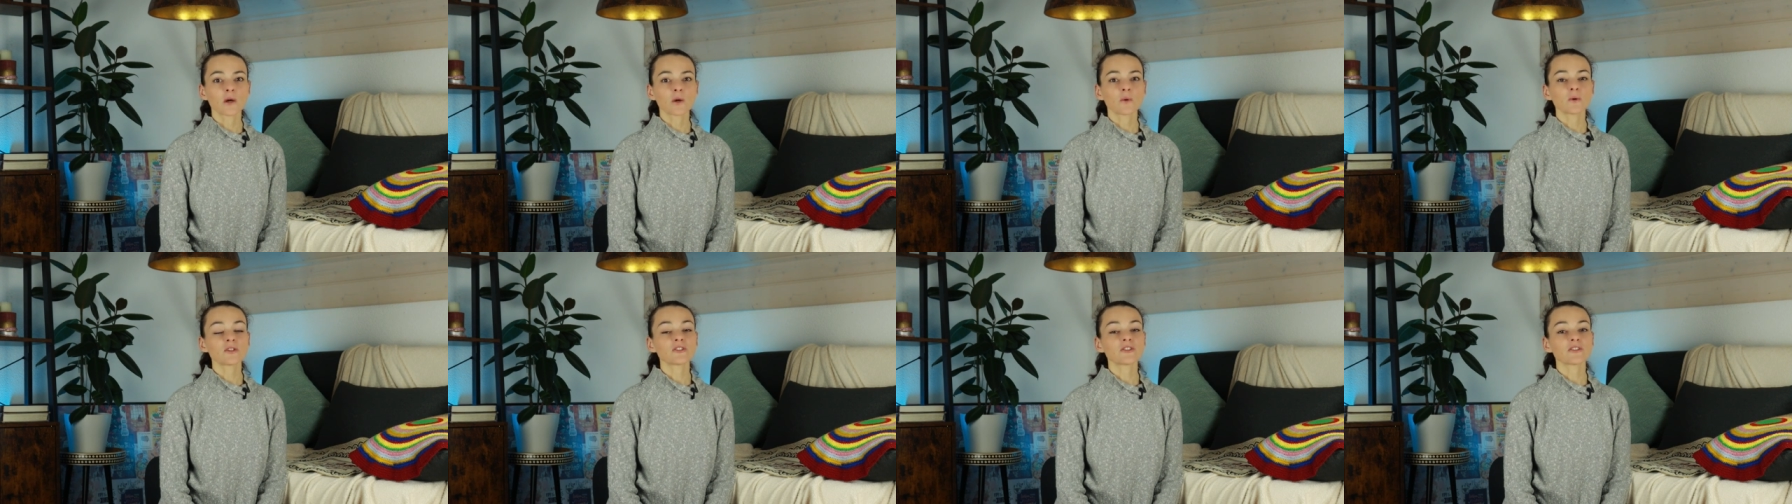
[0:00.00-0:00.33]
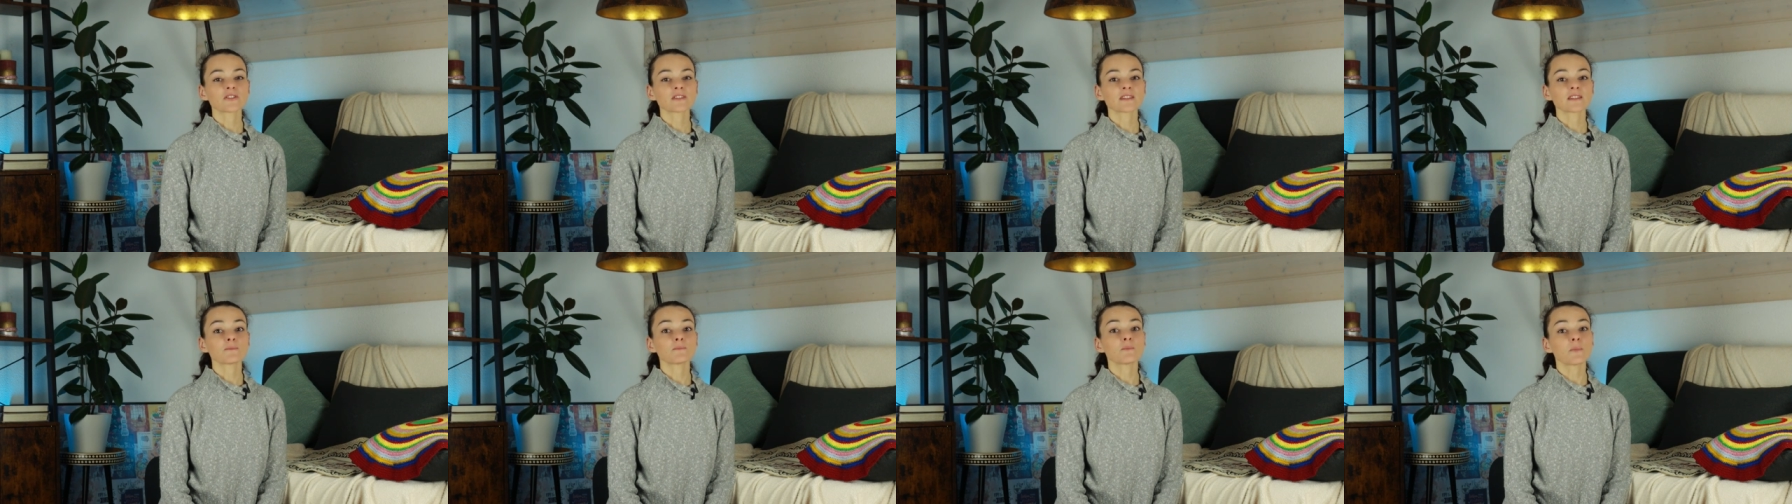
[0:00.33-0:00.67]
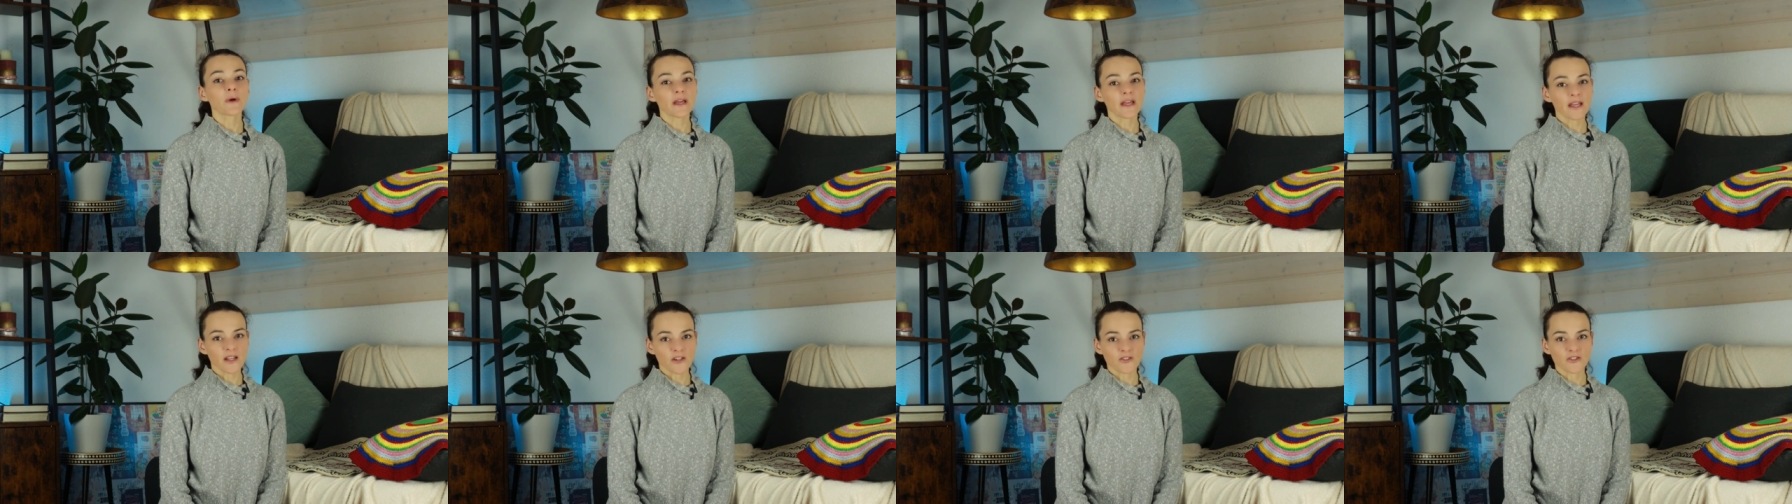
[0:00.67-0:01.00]
which is a
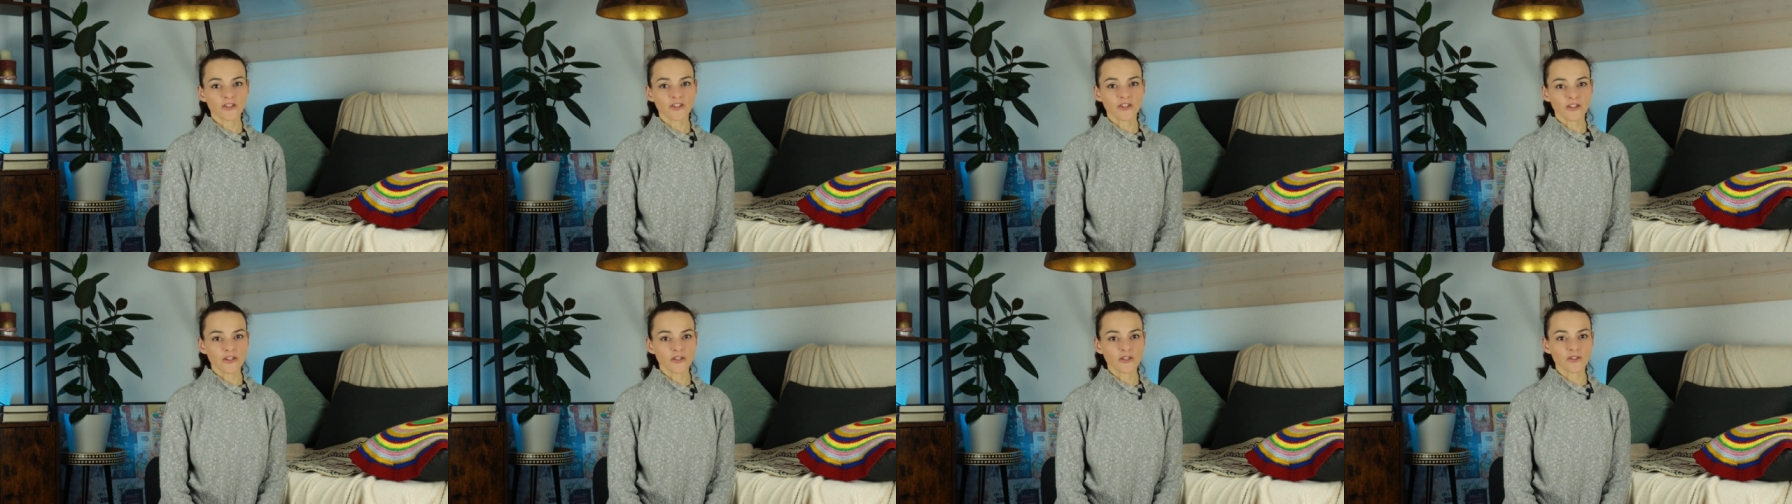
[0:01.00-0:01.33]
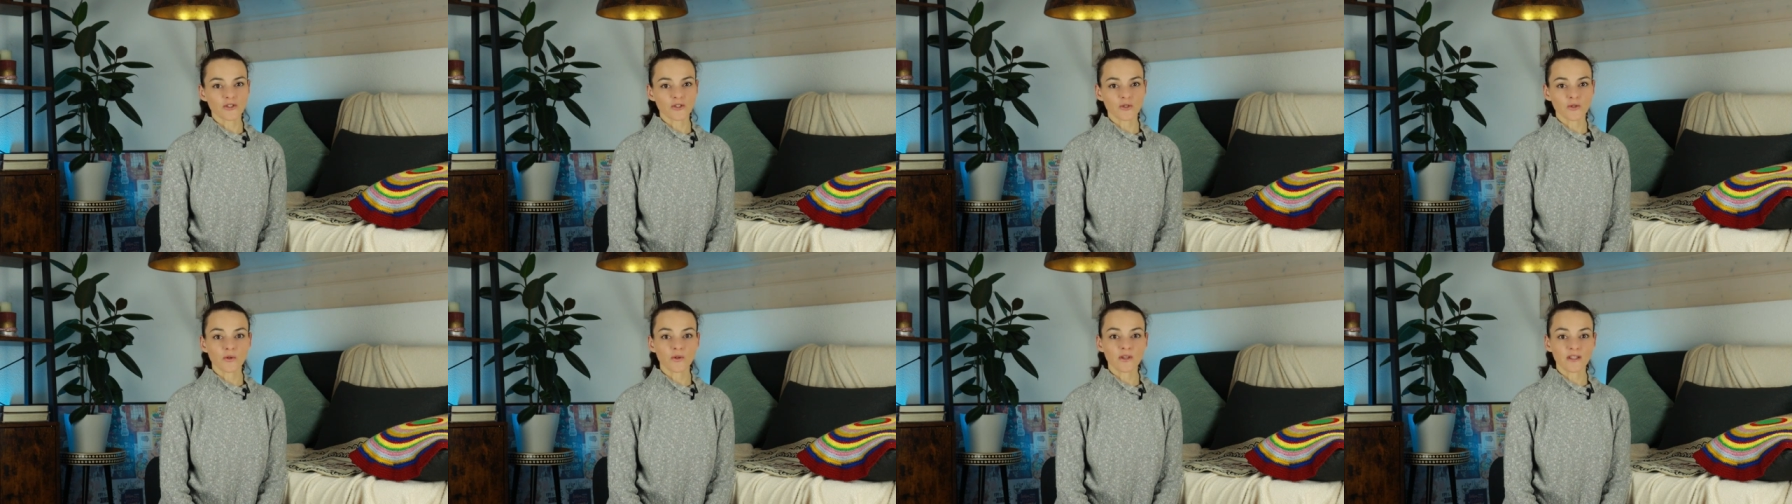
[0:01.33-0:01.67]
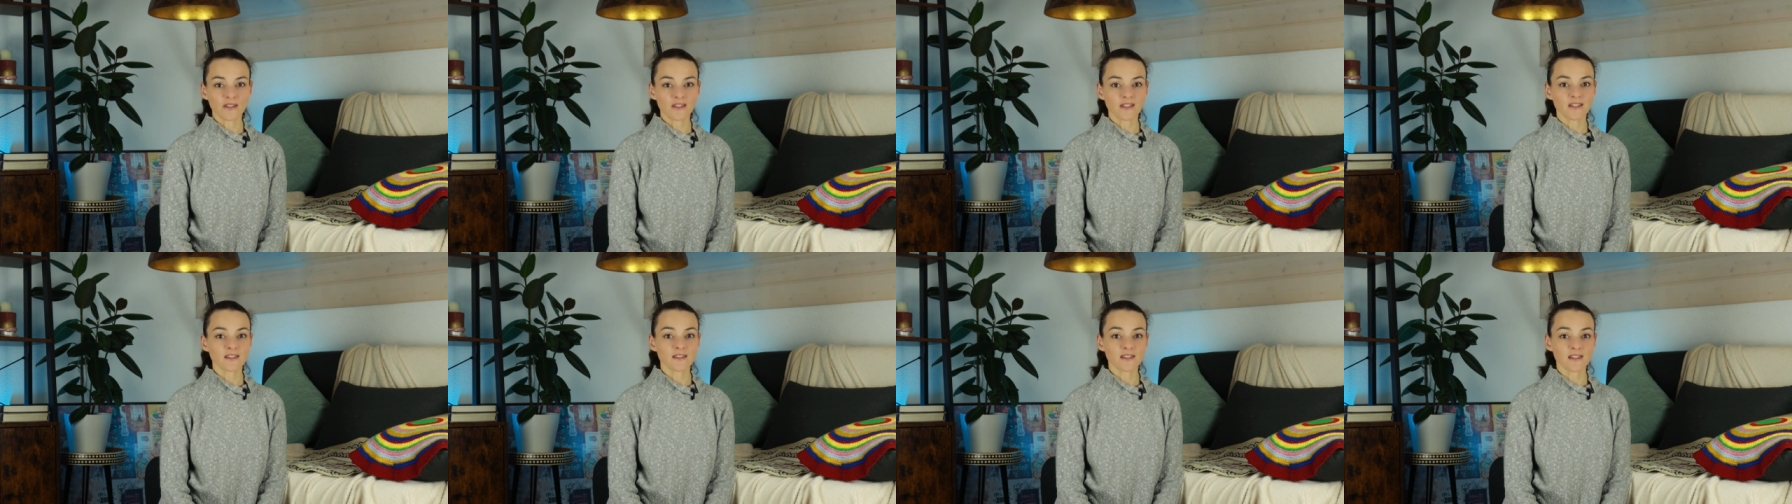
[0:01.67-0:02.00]
major issue
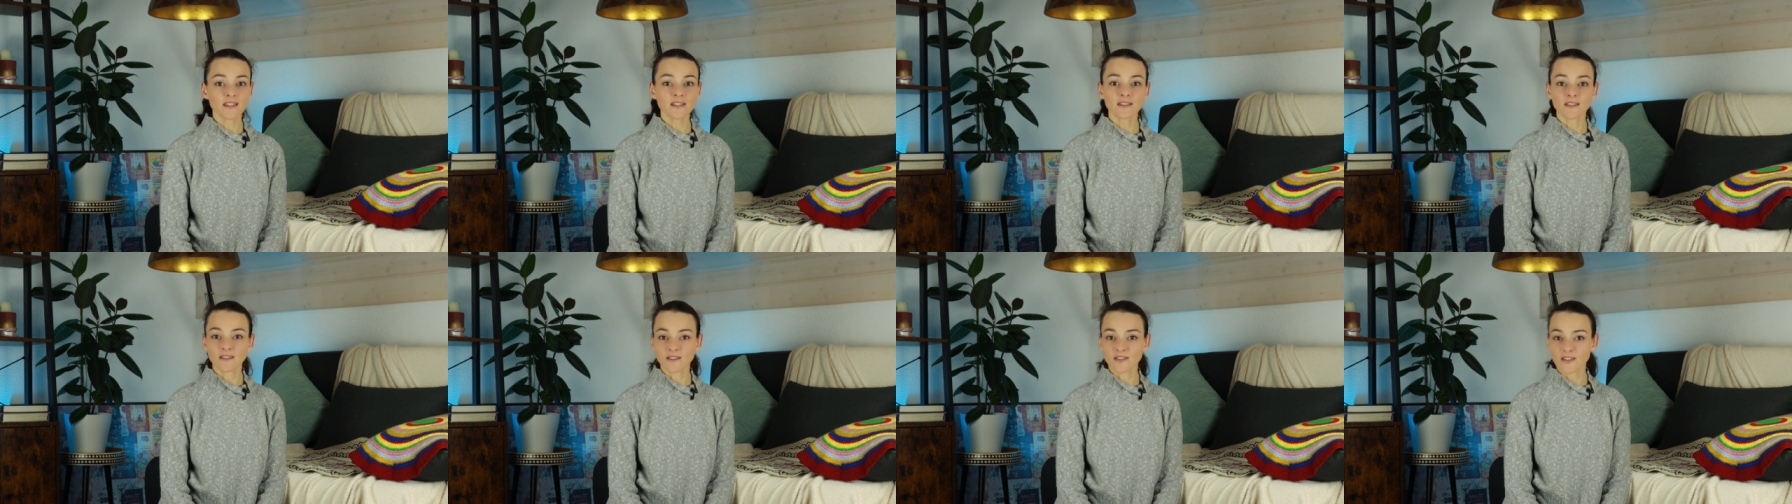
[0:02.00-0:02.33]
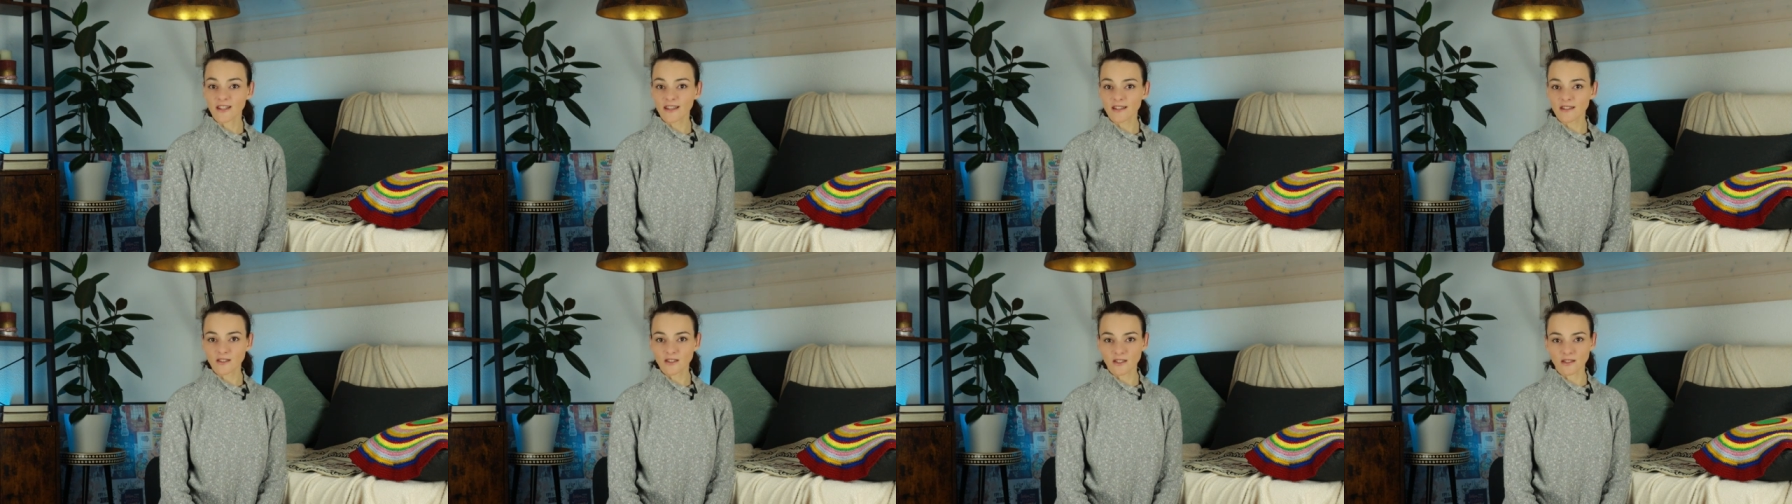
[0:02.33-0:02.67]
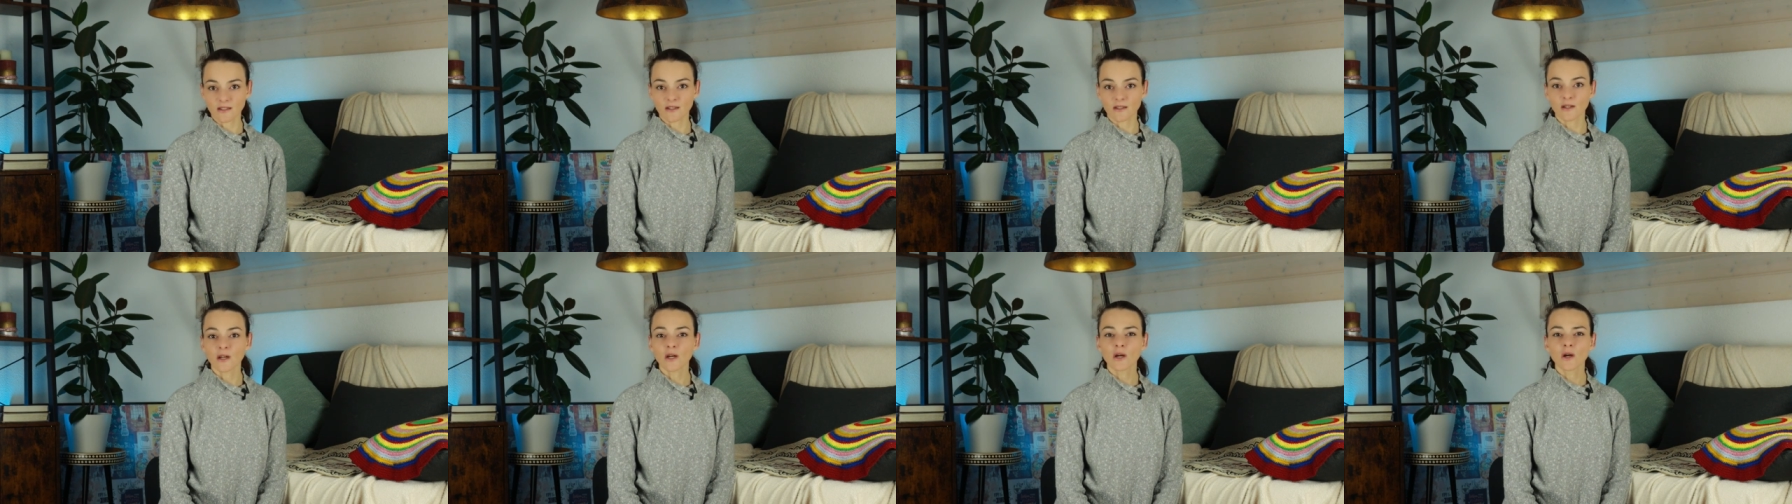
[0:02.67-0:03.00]
in the city
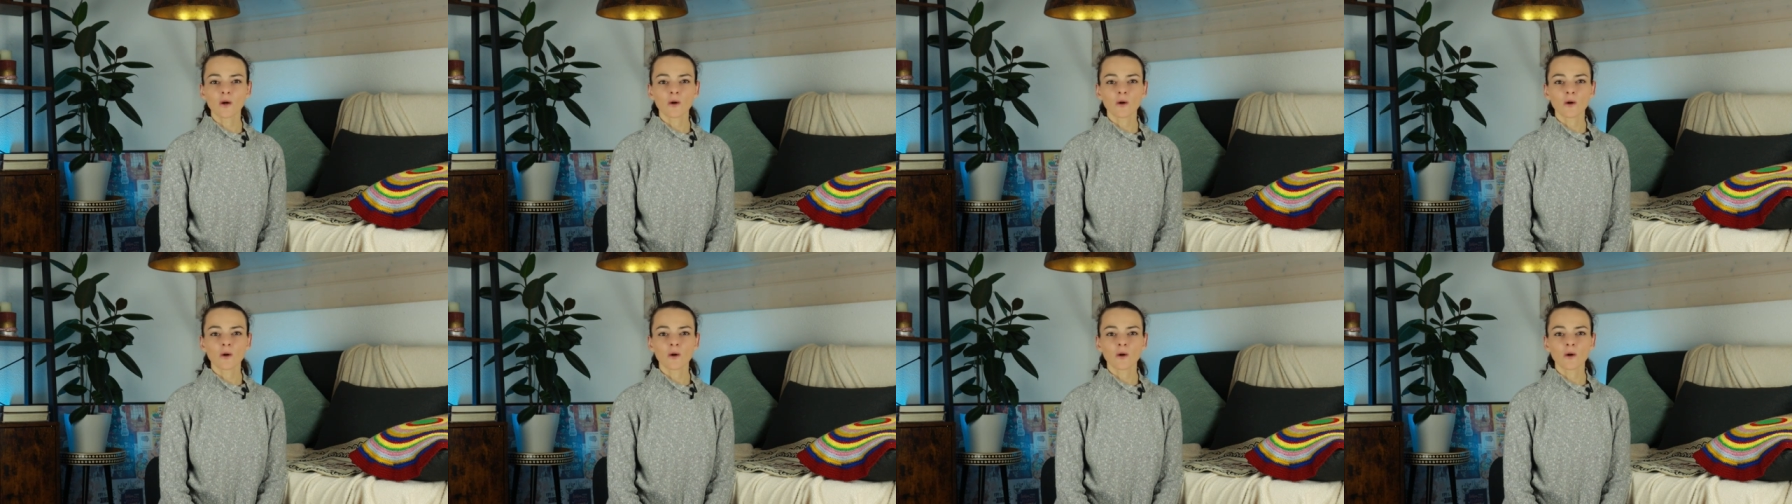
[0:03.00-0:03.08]
center,